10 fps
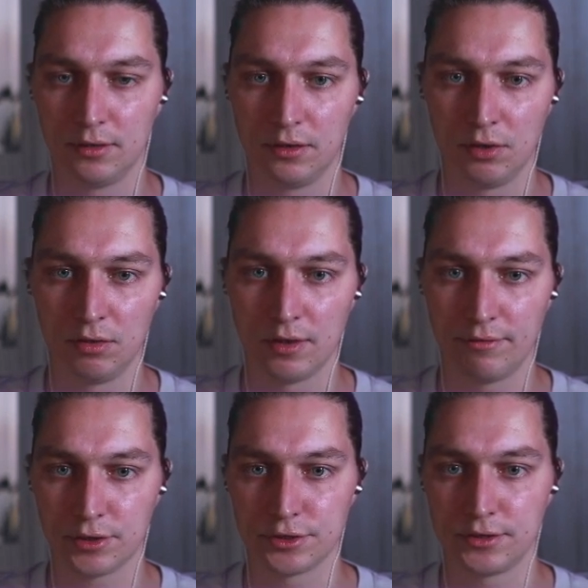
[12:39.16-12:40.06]
all the
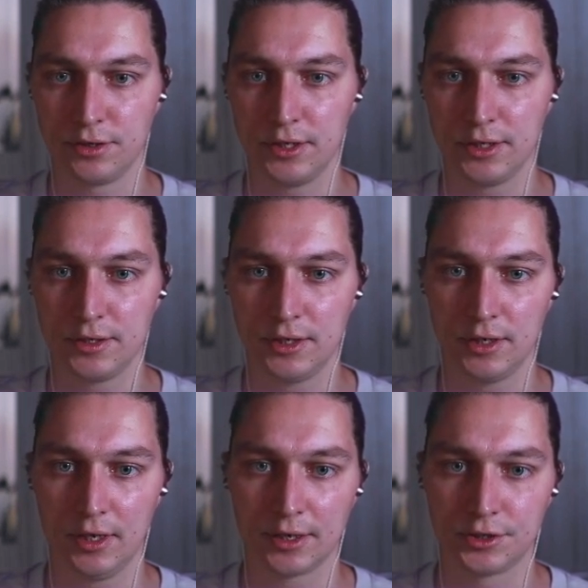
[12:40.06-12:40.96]
versions you need here,
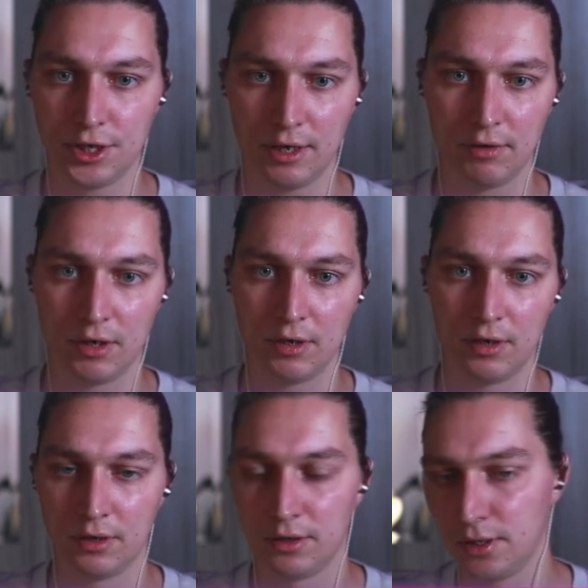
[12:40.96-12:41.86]
like Java,